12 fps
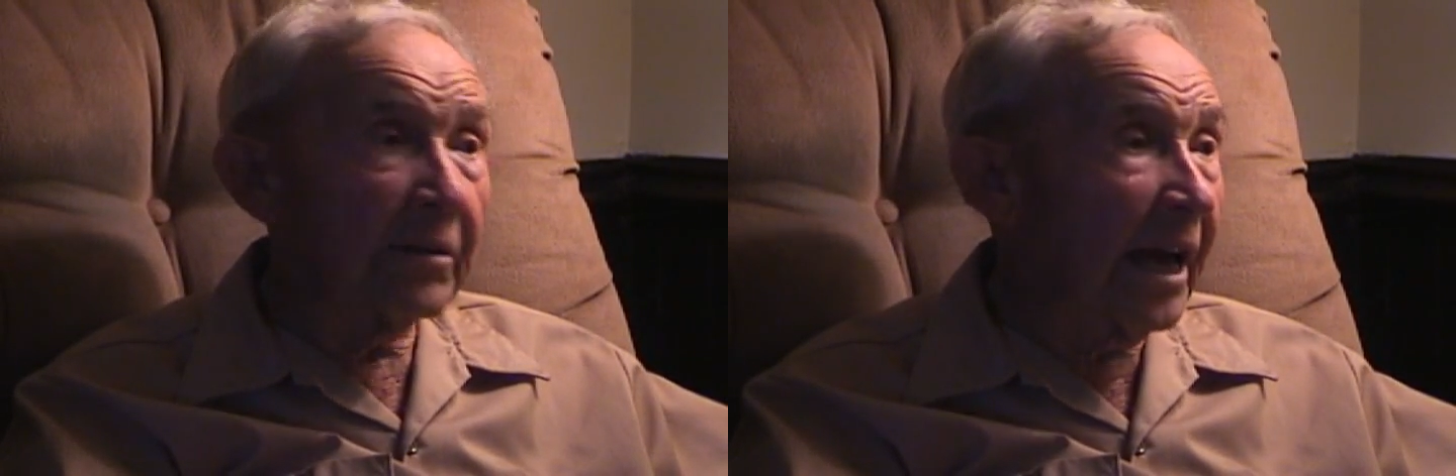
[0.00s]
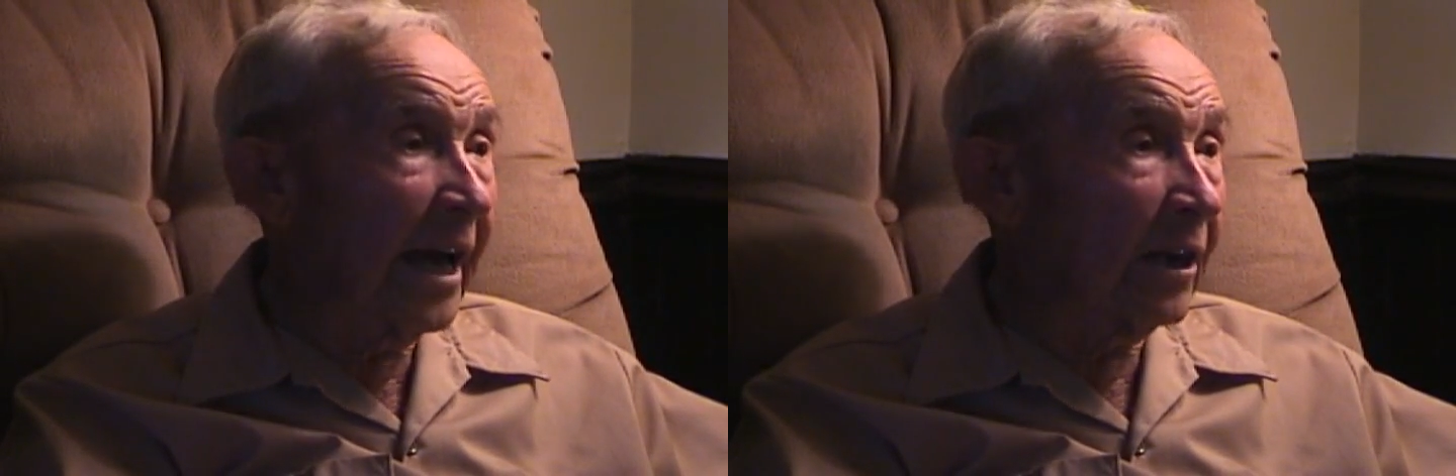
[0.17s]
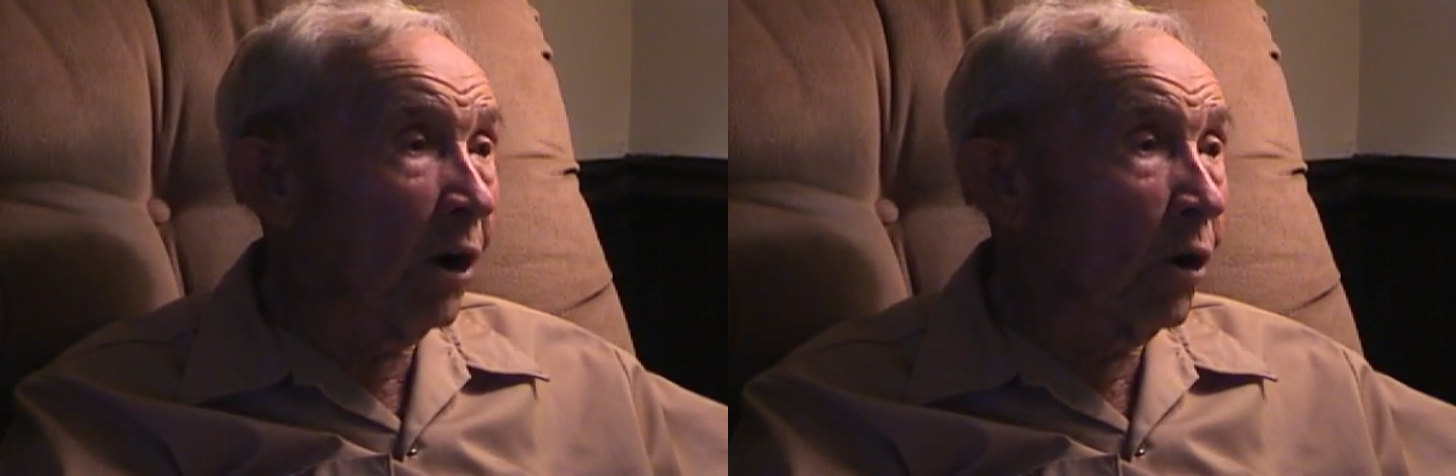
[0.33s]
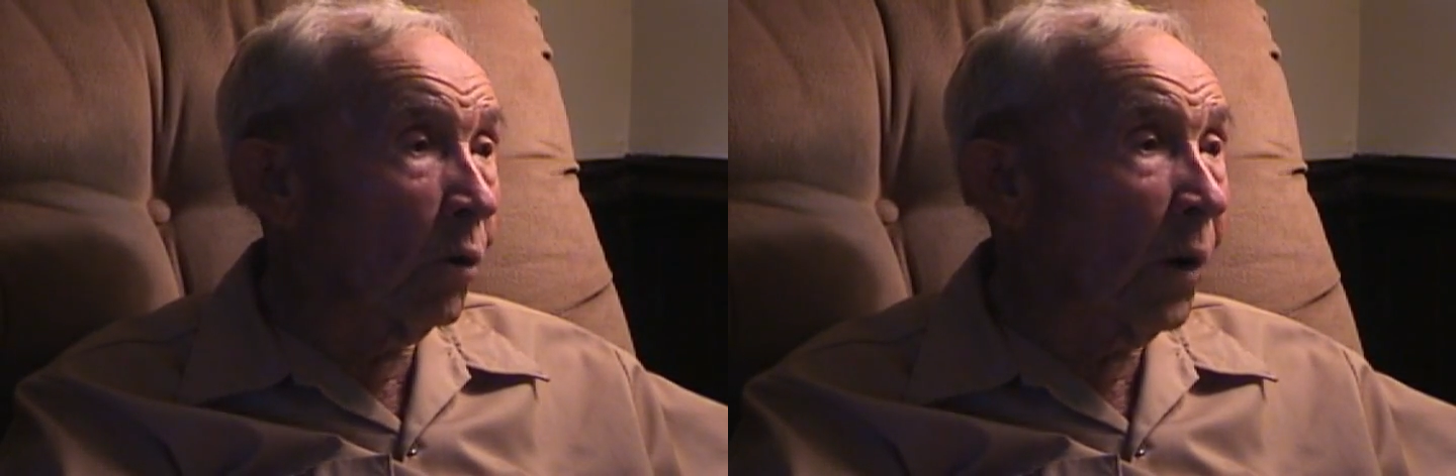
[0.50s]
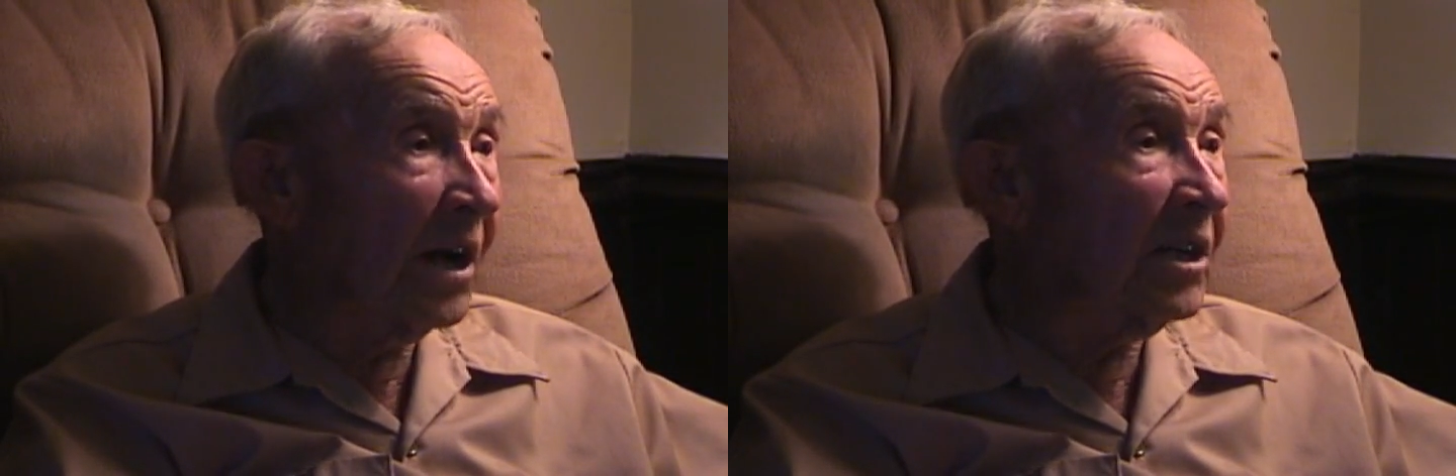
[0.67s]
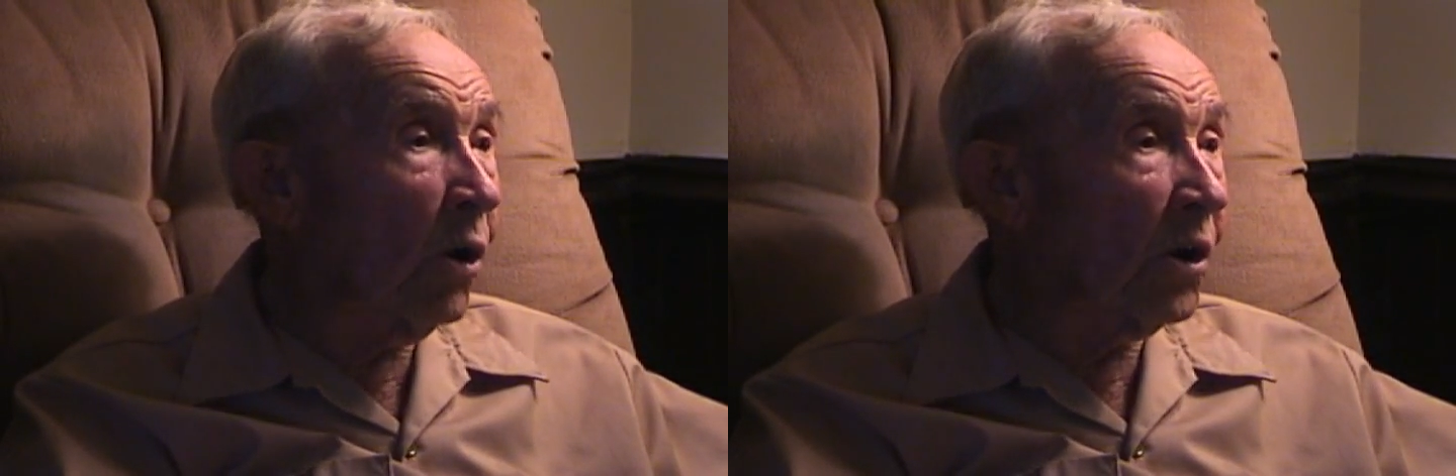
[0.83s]
they had all
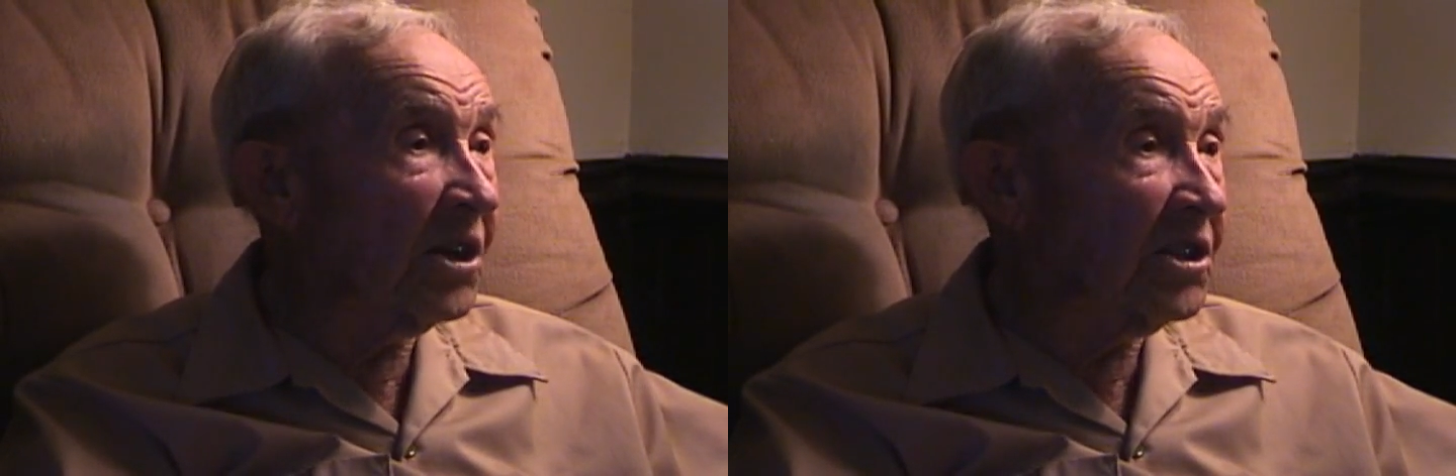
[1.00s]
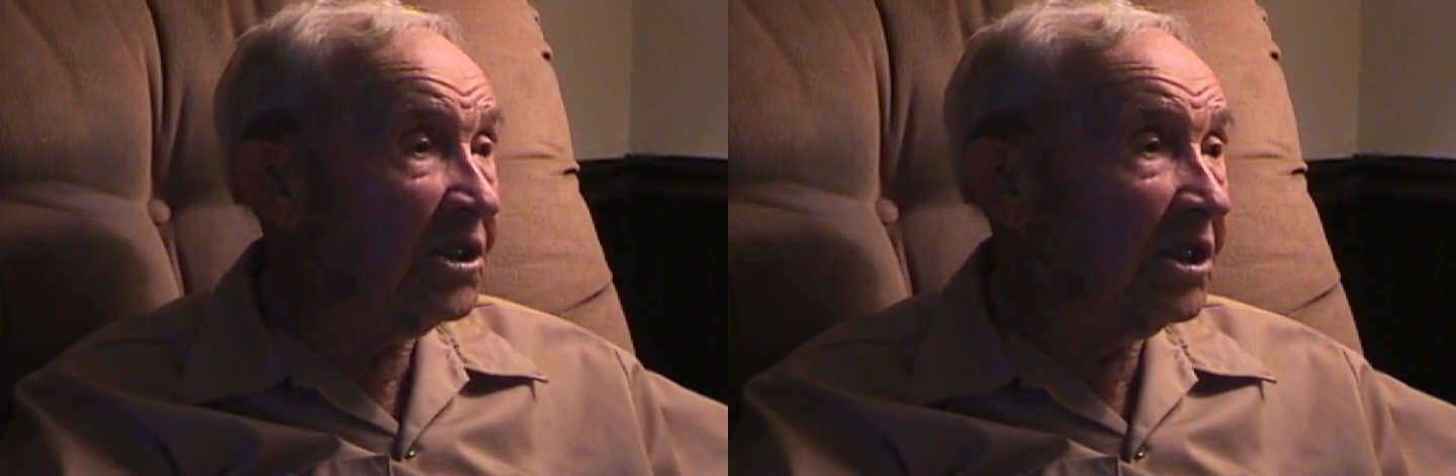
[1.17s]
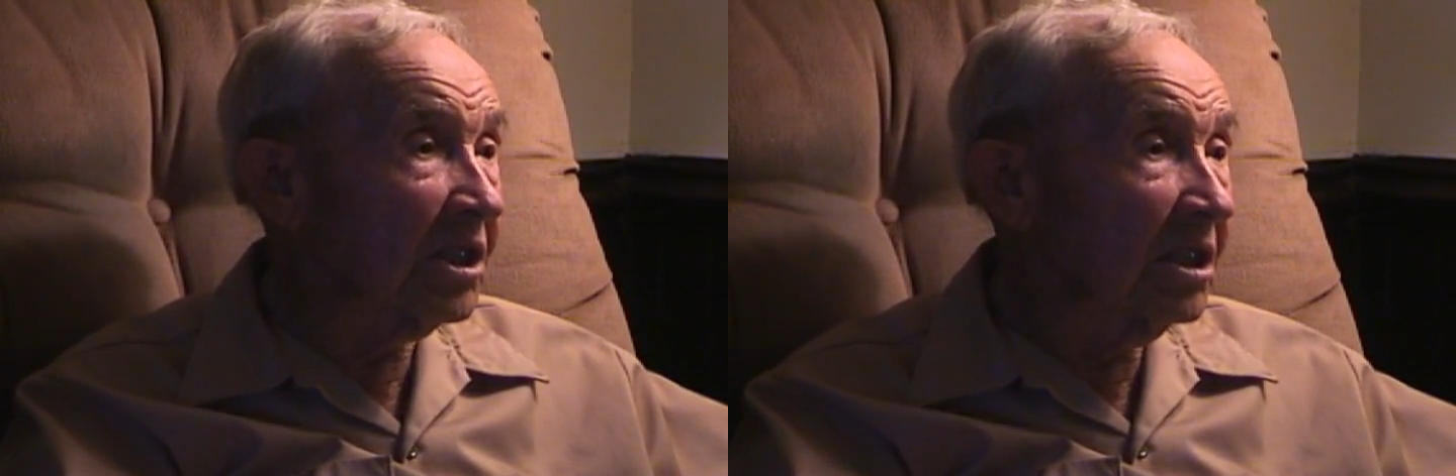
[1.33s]
white horses.